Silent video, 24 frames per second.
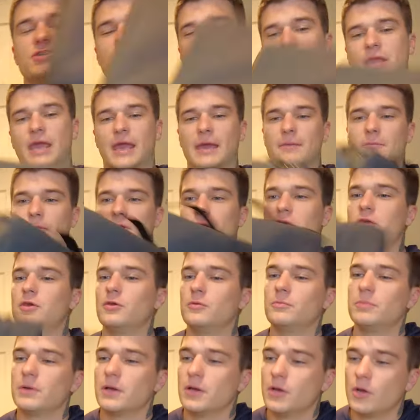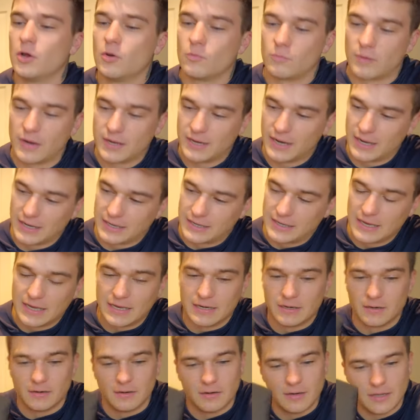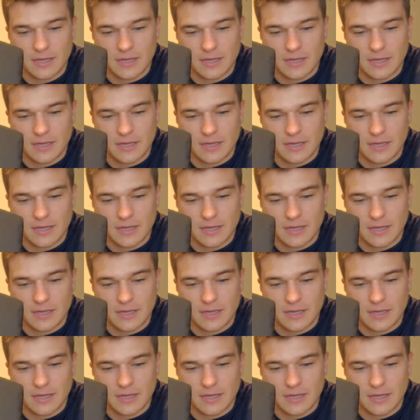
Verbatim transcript: camera cube, right? Again,